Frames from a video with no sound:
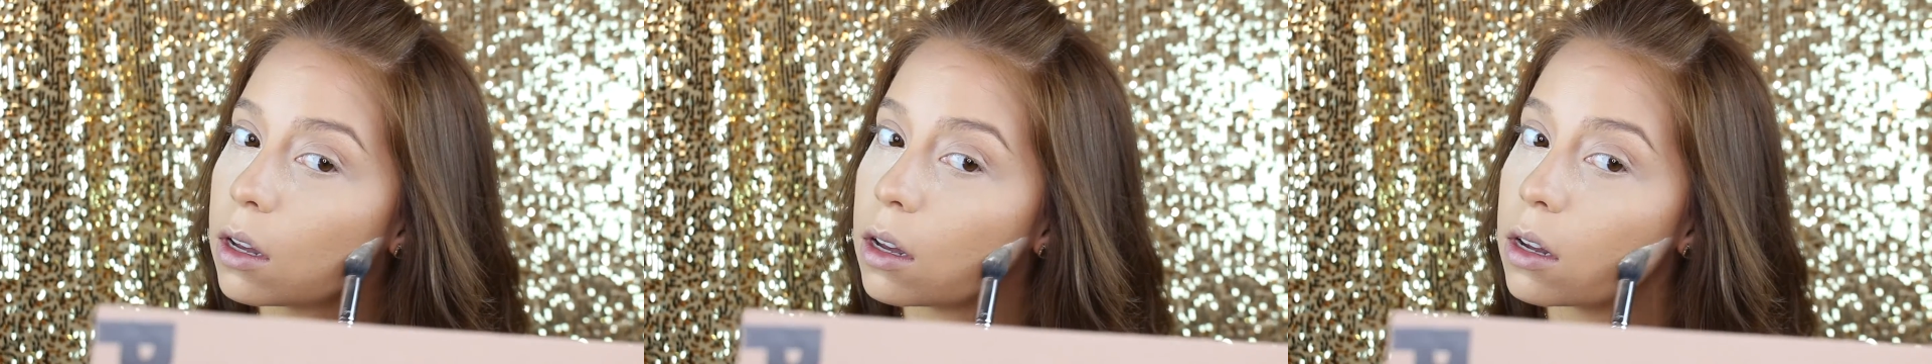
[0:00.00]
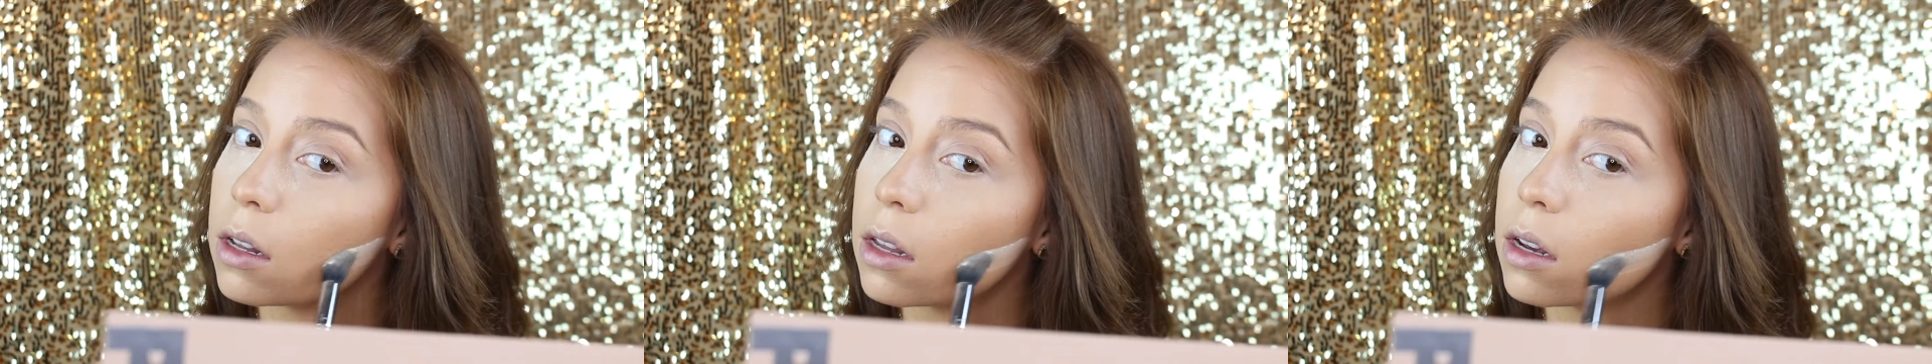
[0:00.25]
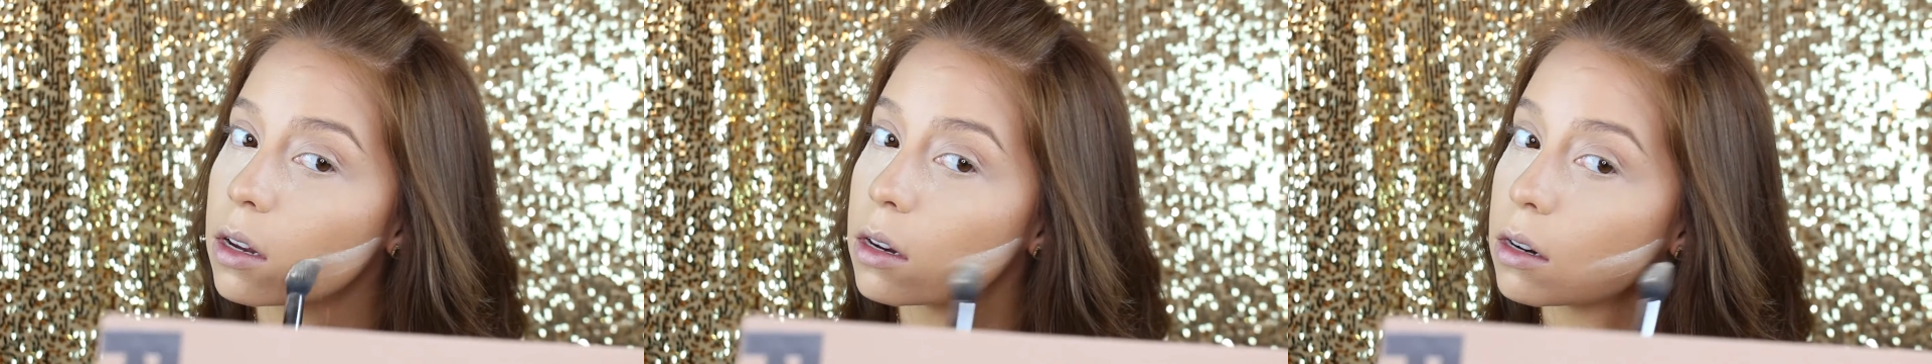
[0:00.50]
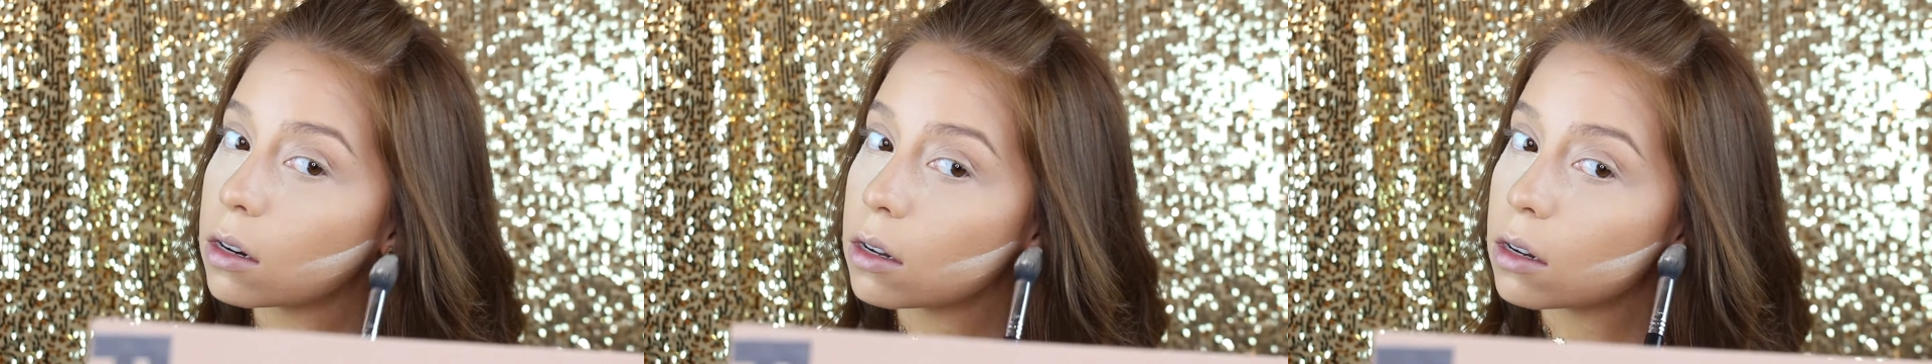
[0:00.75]
Cut that
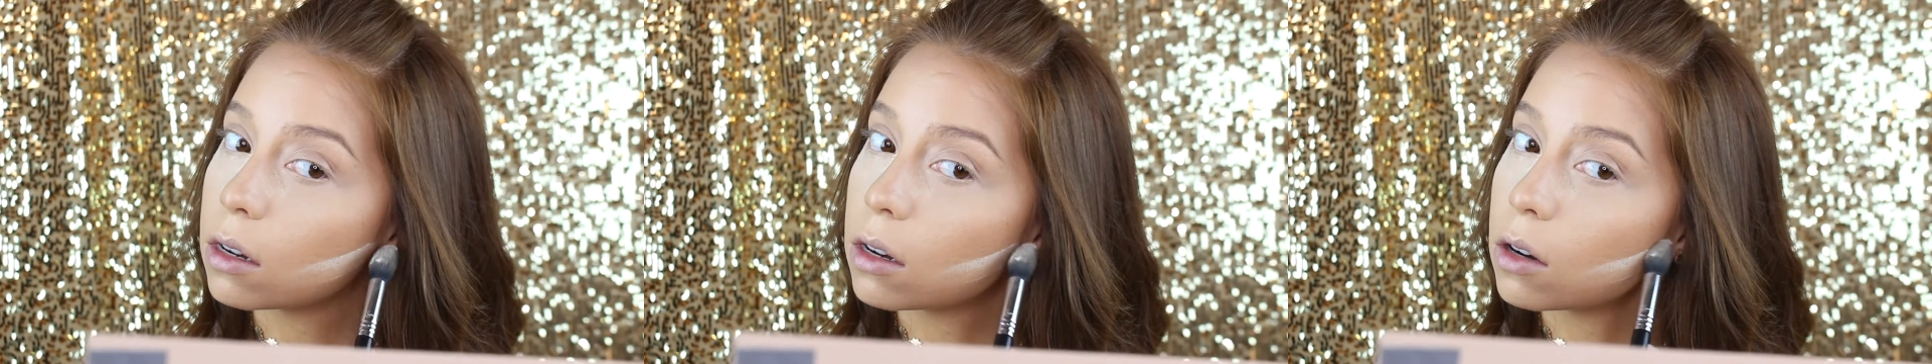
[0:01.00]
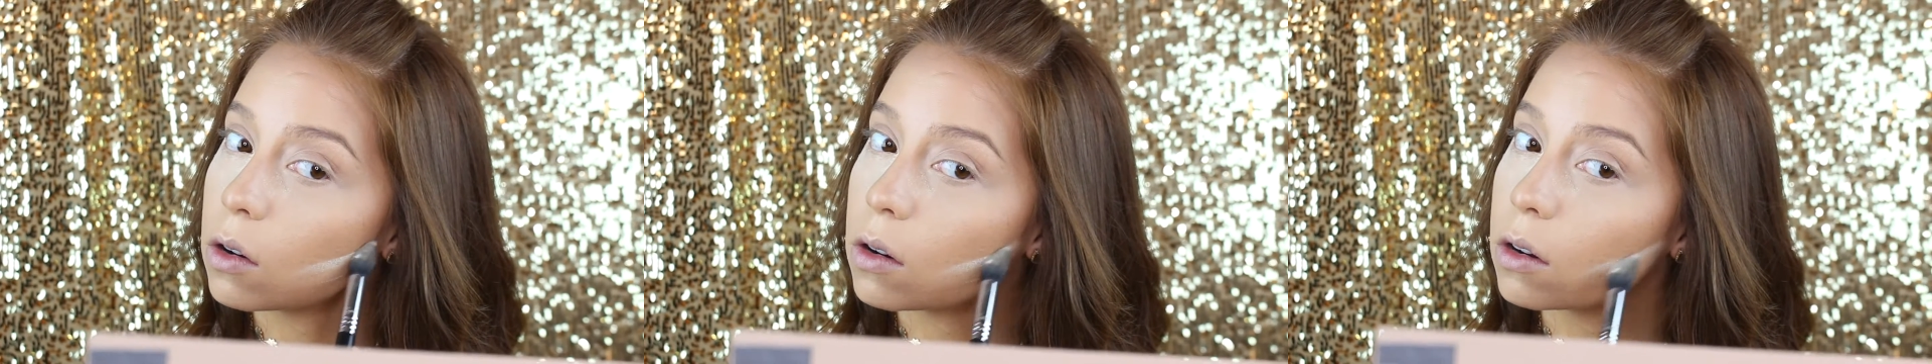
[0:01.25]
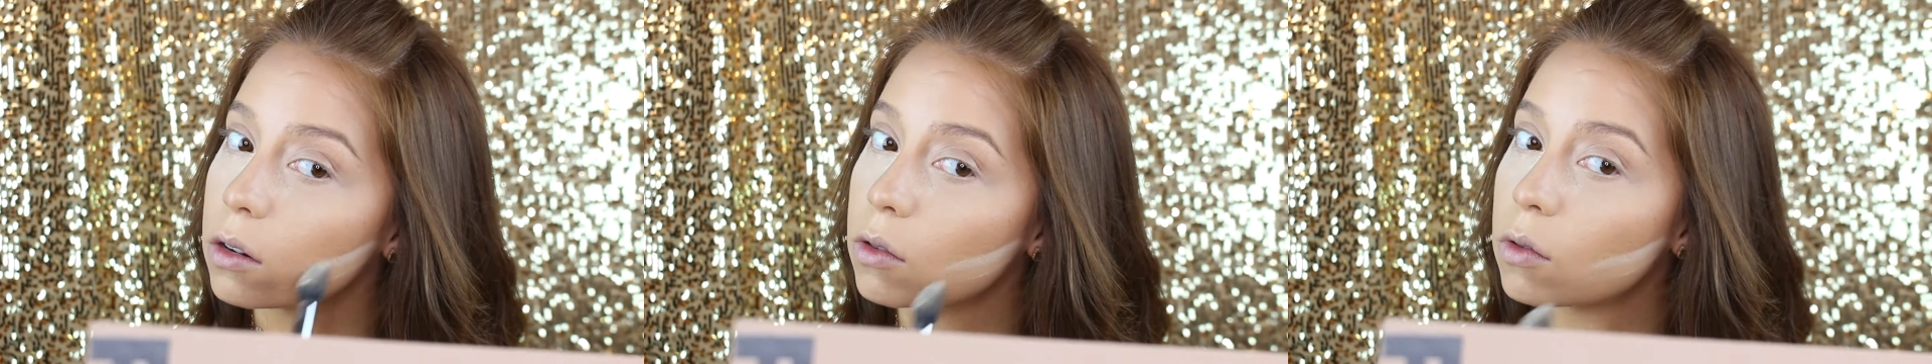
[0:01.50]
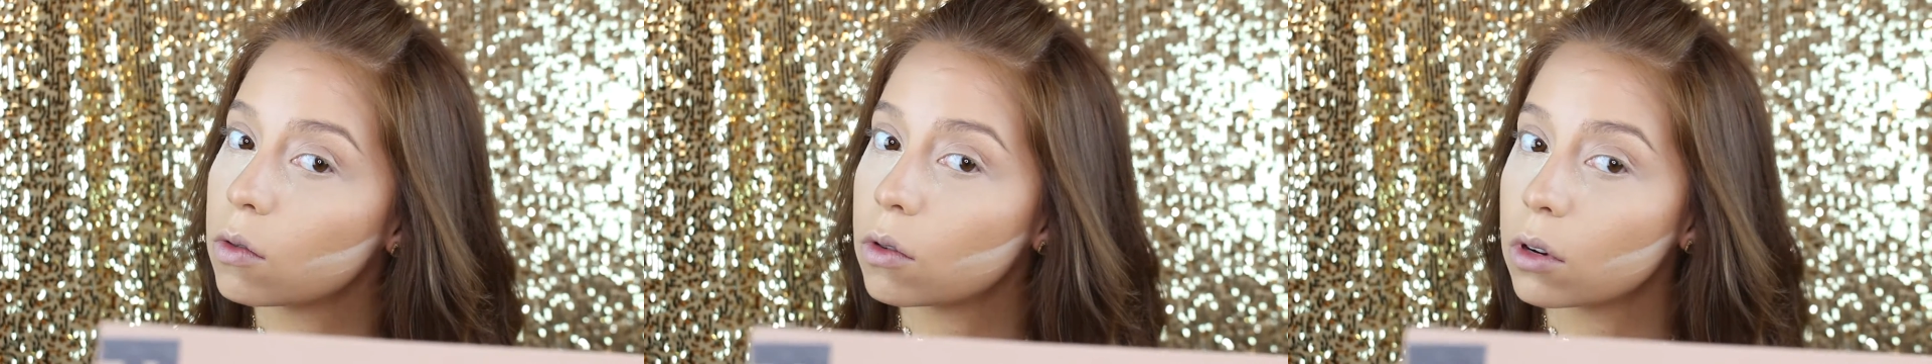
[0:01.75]

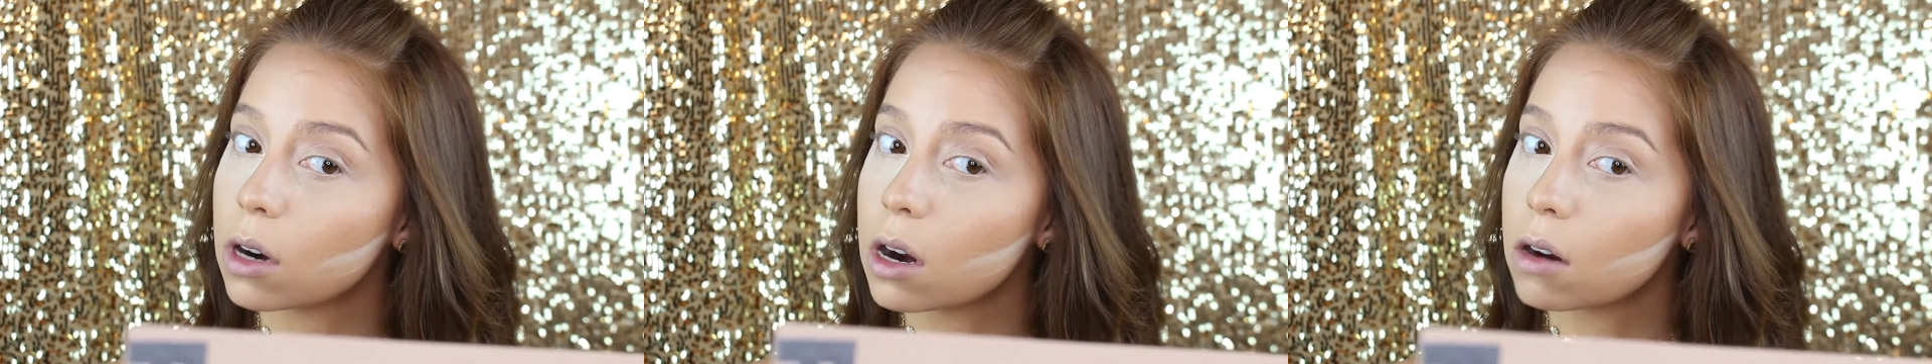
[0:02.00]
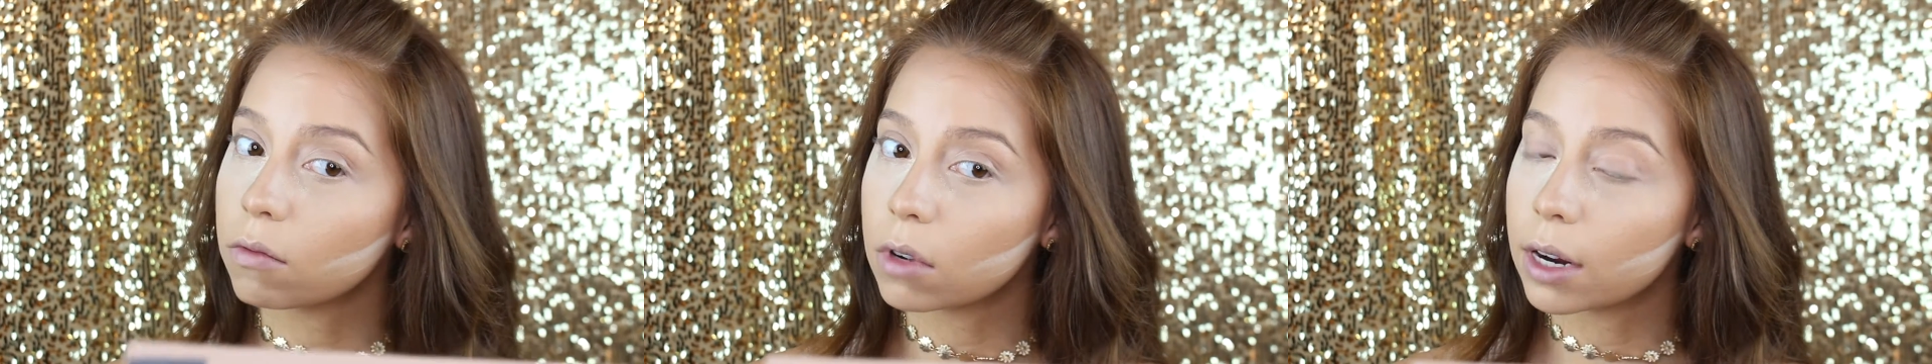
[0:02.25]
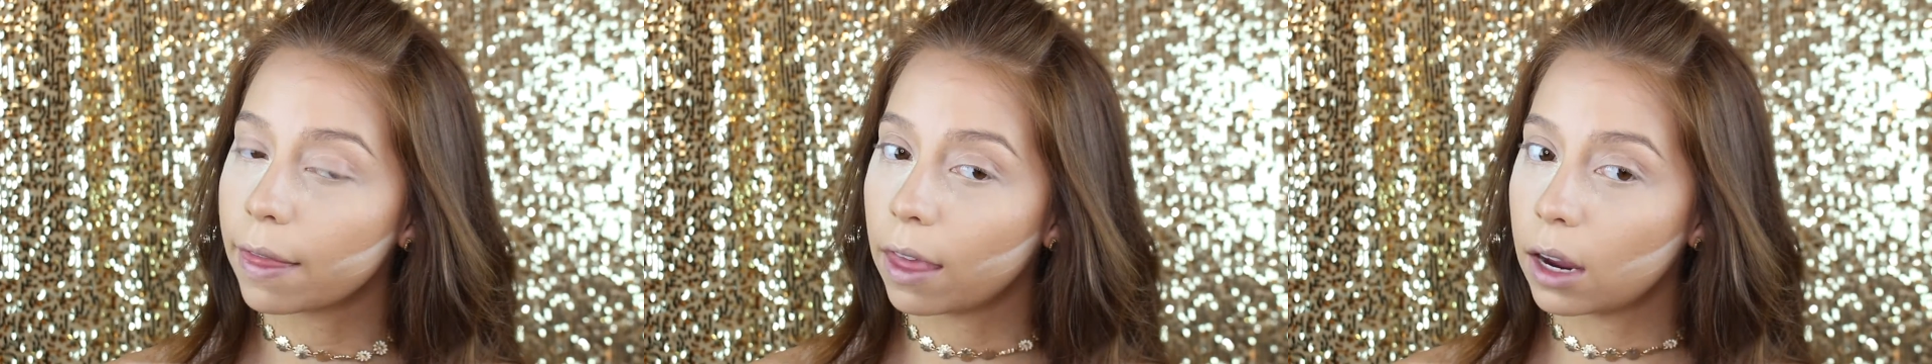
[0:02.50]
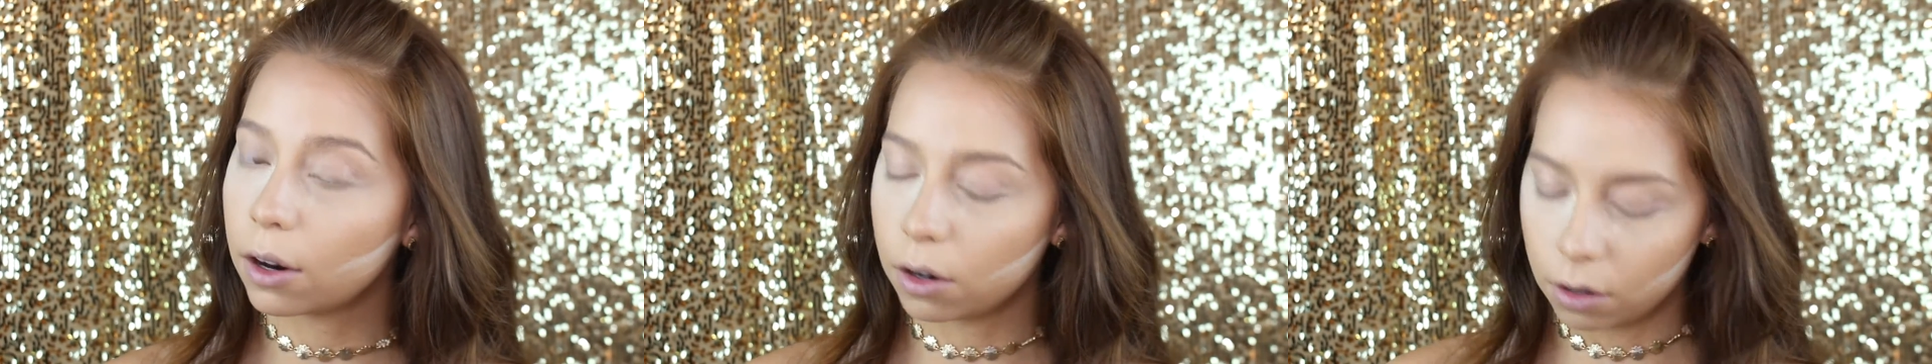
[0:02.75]
contour right
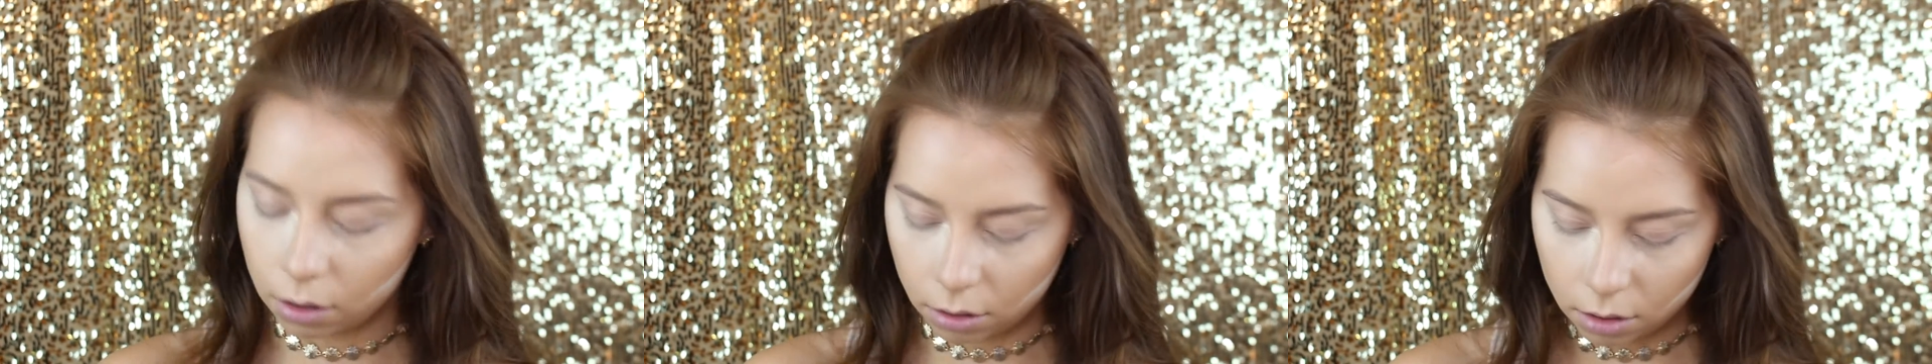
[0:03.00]
there.